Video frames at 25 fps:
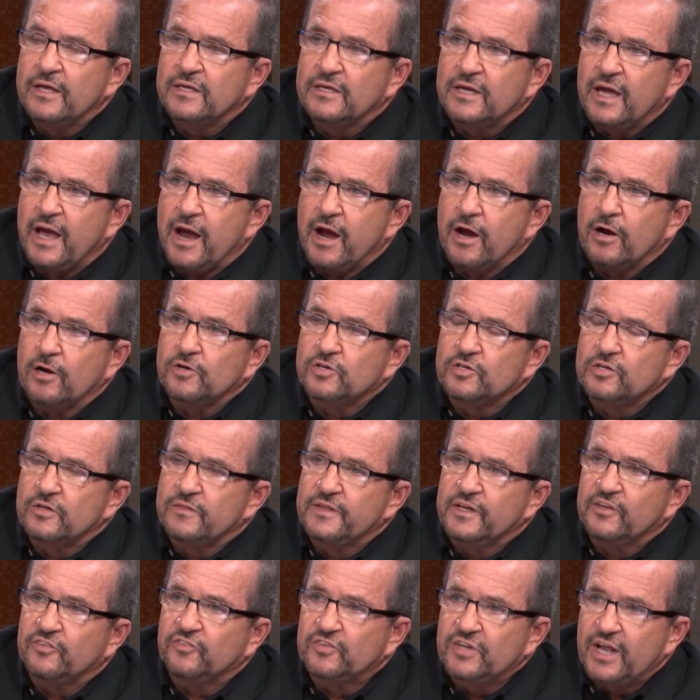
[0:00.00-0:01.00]
CARE, to
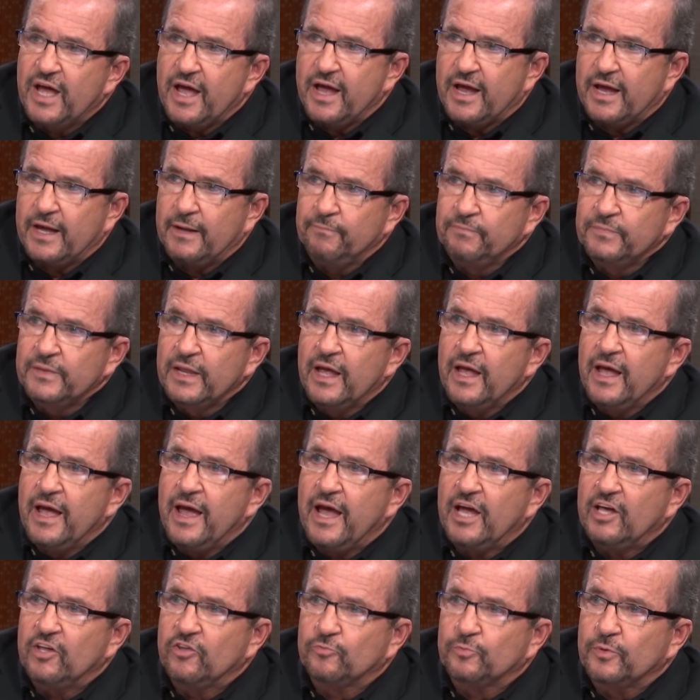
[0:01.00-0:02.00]
this day,
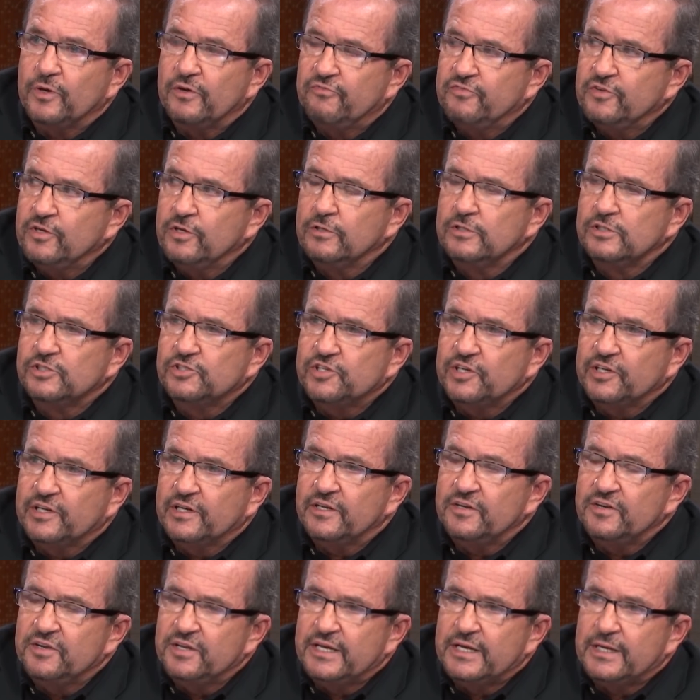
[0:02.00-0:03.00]
has refused to
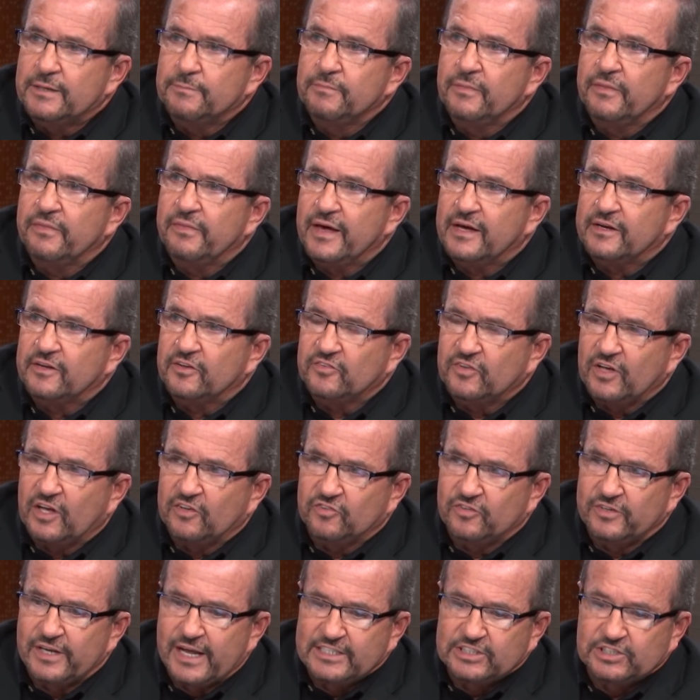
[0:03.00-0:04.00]
condemn that
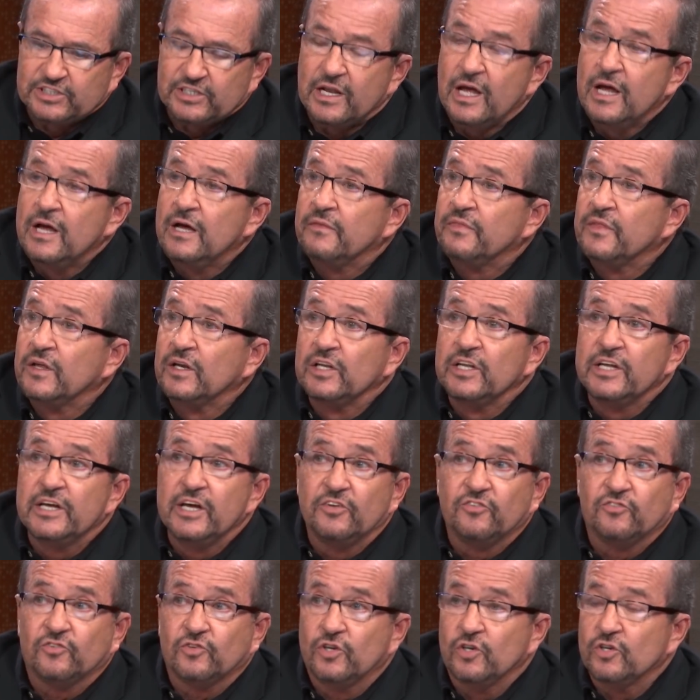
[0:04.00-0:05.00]
assassination. The
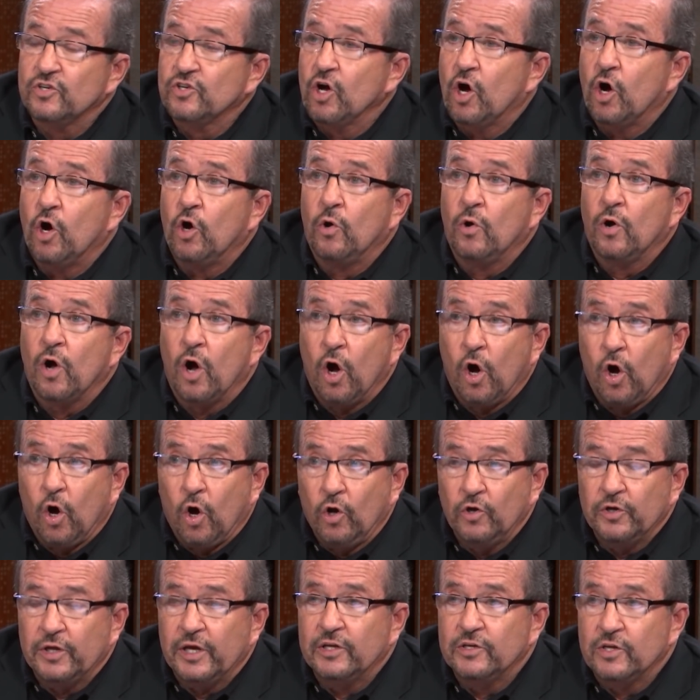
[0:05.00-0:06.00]
list could go
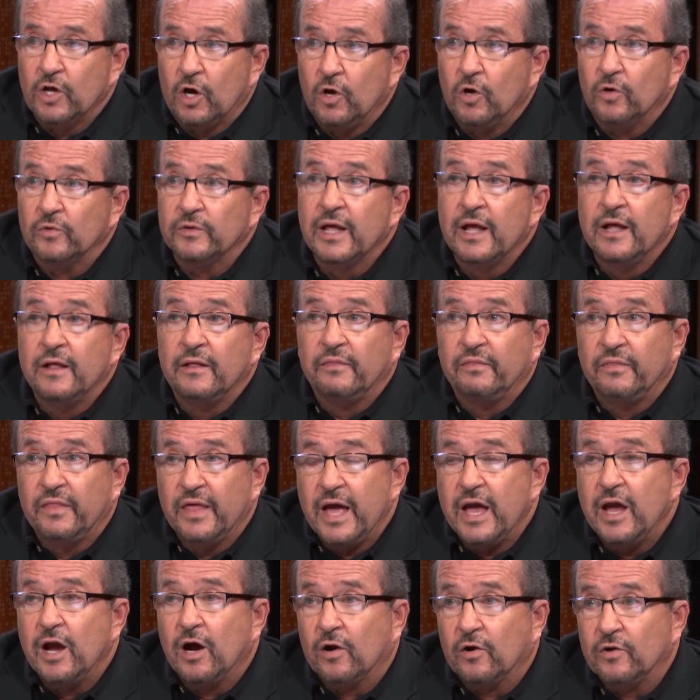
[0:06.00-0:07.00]
on and on.
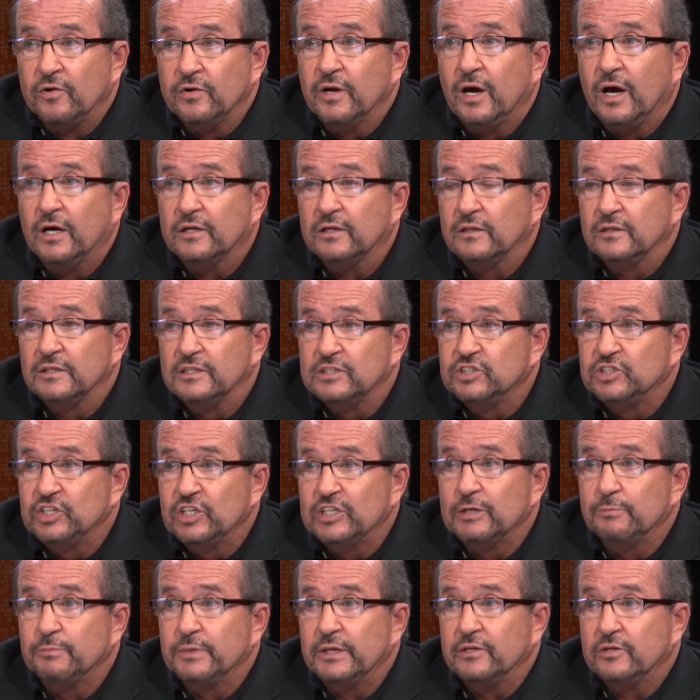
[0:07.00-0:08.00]
They are not a
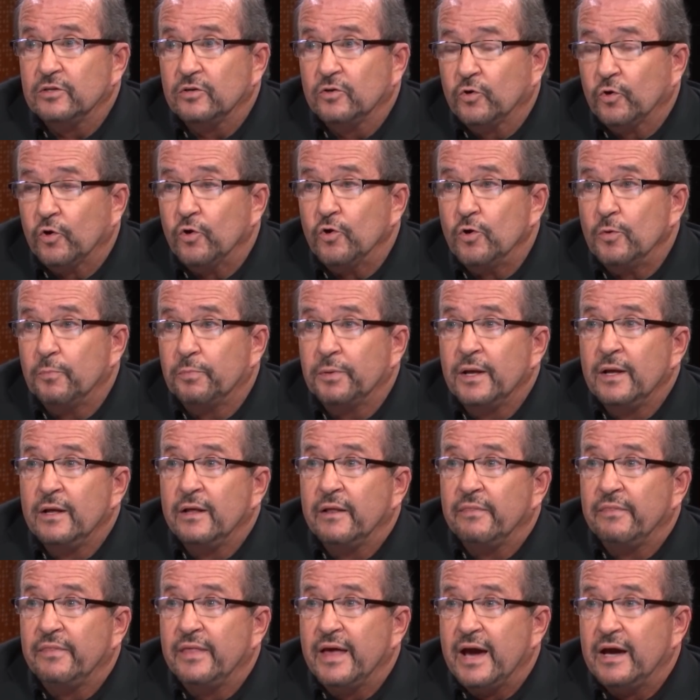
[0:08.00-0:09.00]
legitimate group
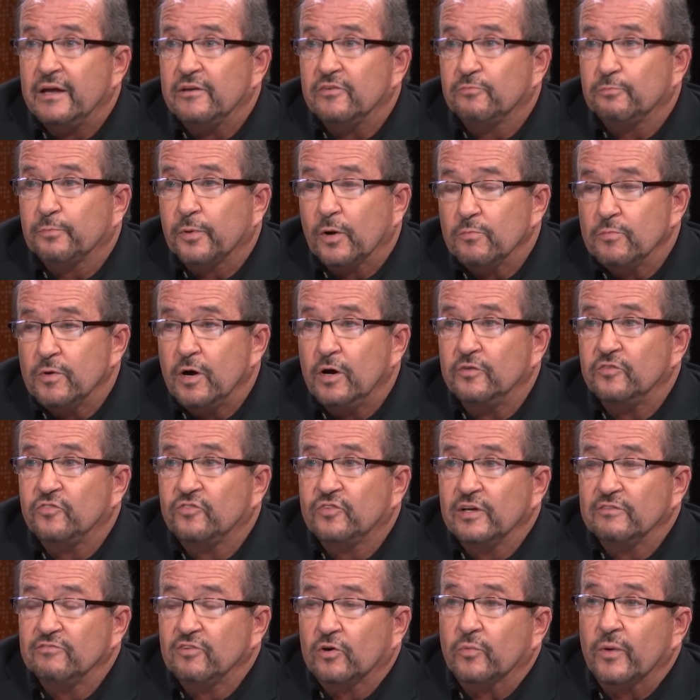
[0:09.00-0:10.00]
that promotes
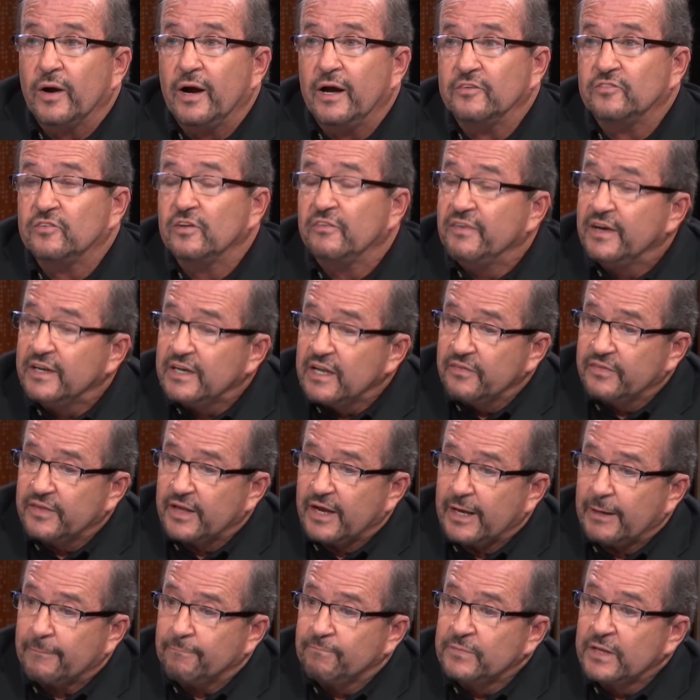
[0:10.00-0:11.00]
civil rights. If
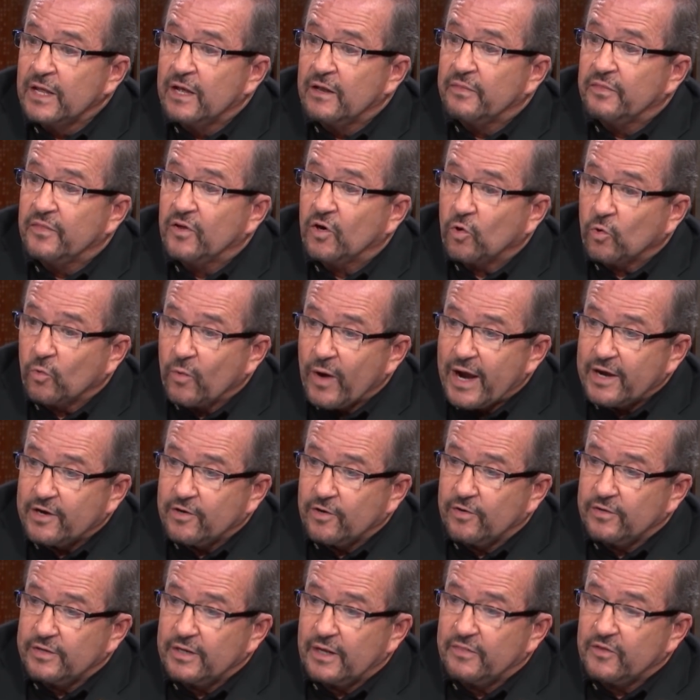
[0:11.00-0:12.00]
anything, their
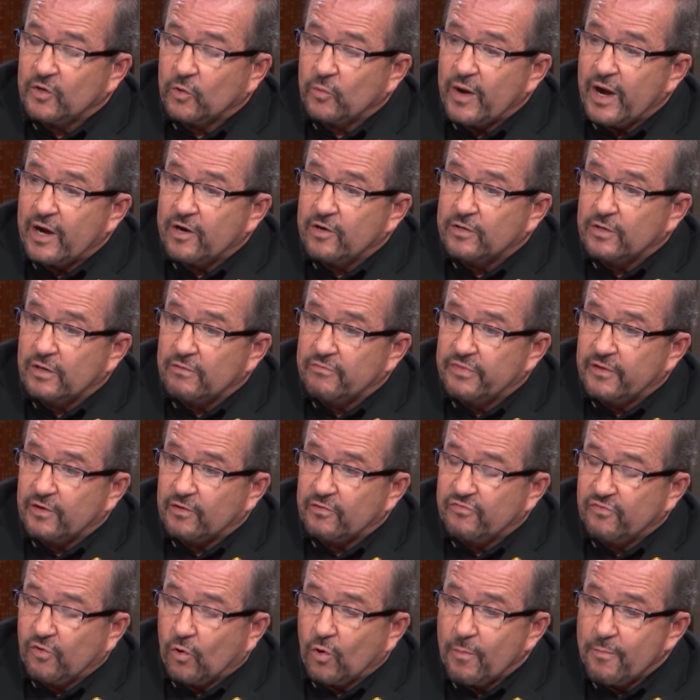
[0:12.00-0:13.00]
record and the record of their
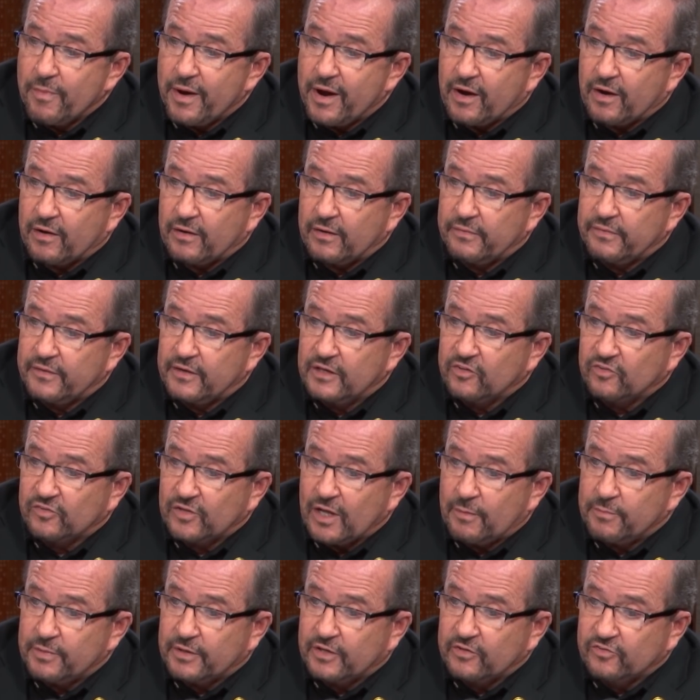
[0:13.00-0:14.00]
forebear, the
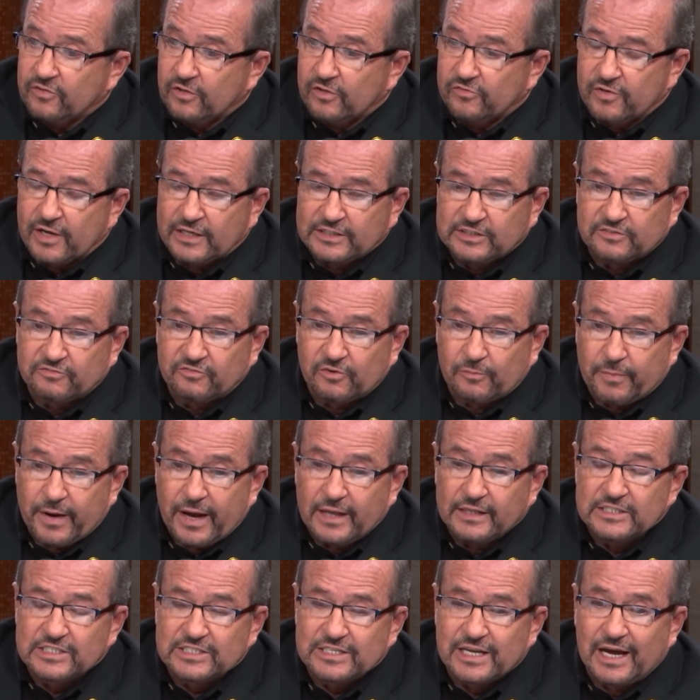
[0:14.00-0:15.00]
Islamic Association for
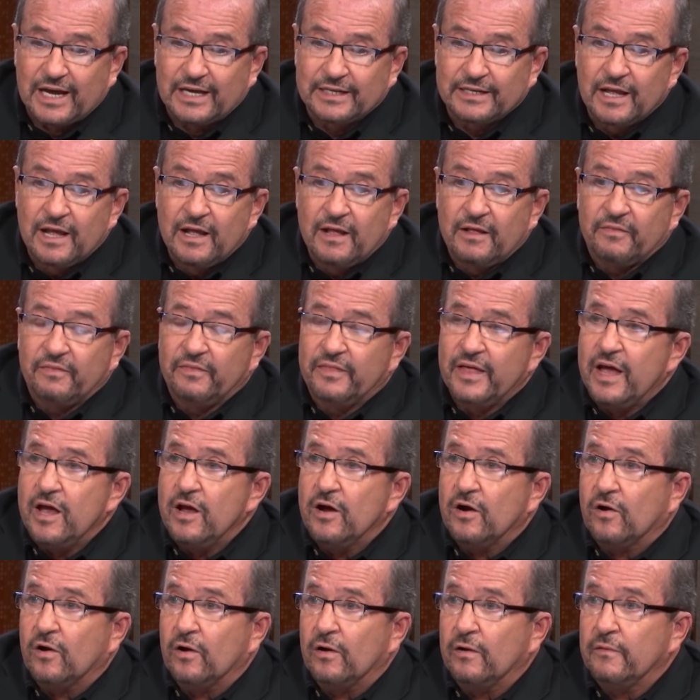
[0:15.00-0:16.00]
Palestine, they
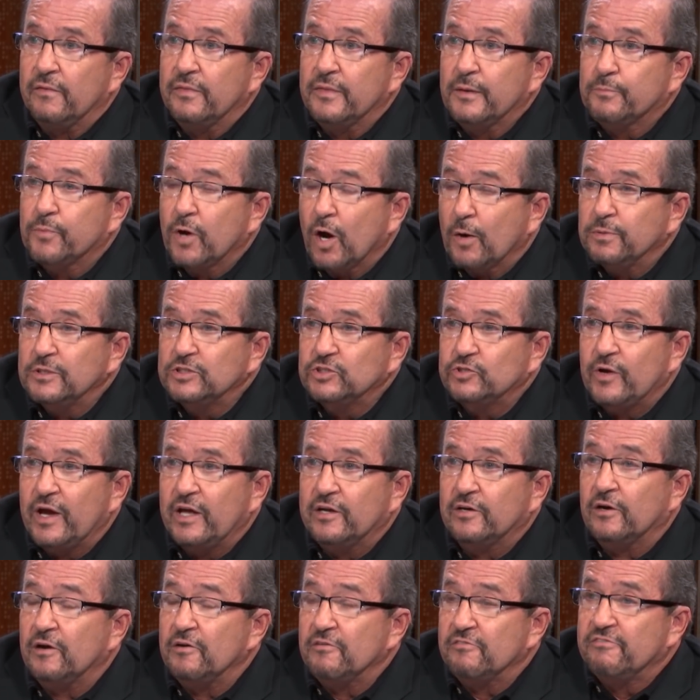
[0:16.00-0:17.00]
are the
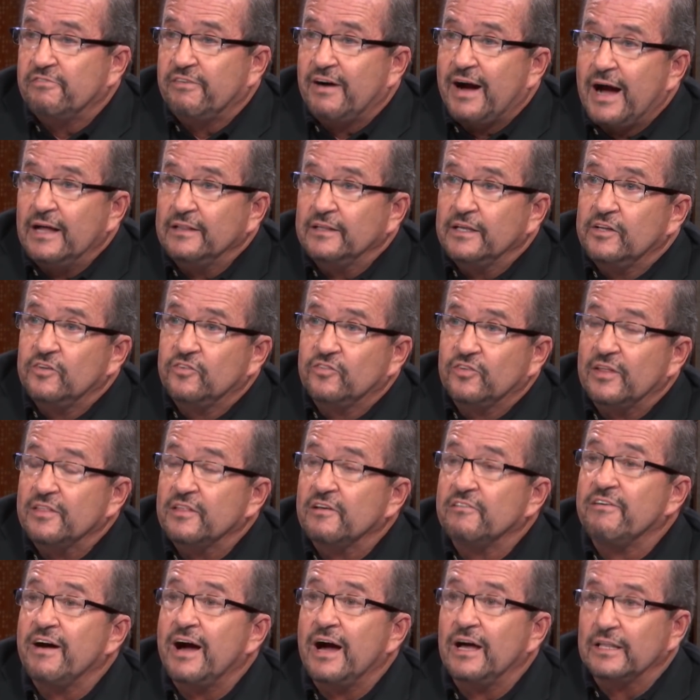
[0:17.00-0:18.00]
perpetrator of violence and
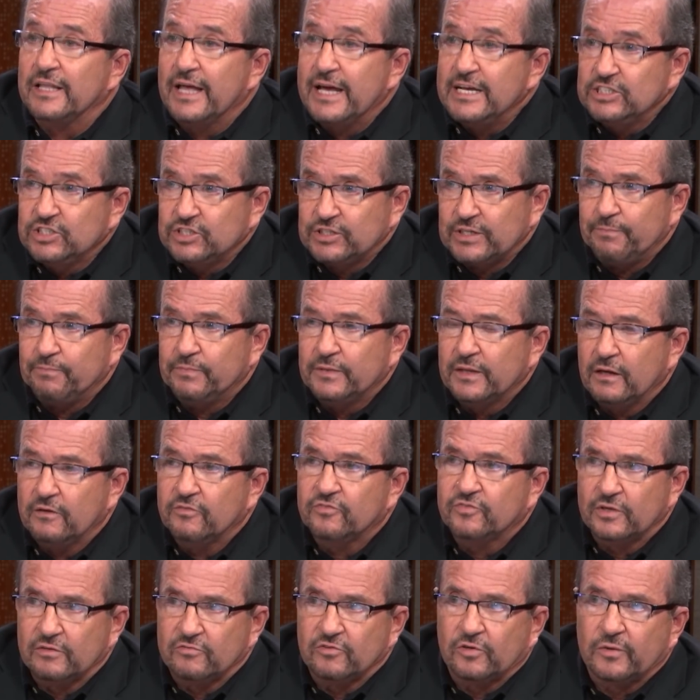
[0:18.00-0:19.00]
the violation of
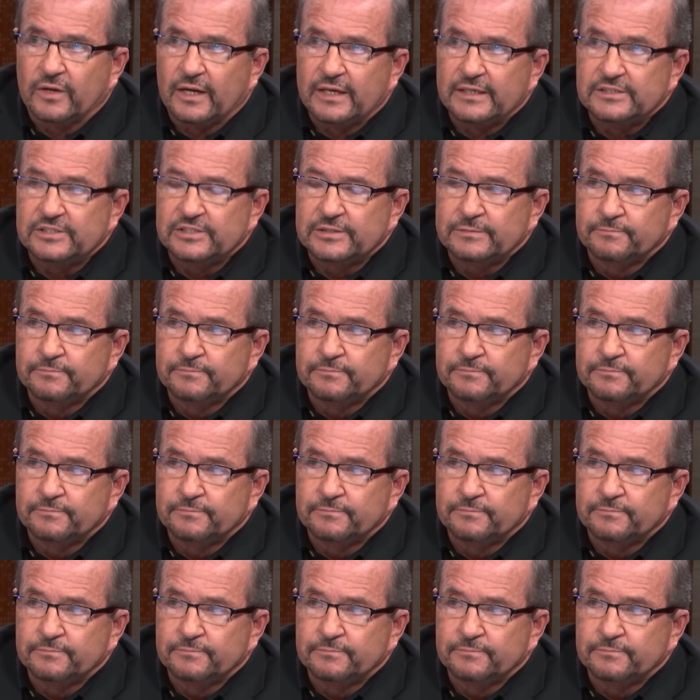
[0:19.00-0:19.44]
civil rights.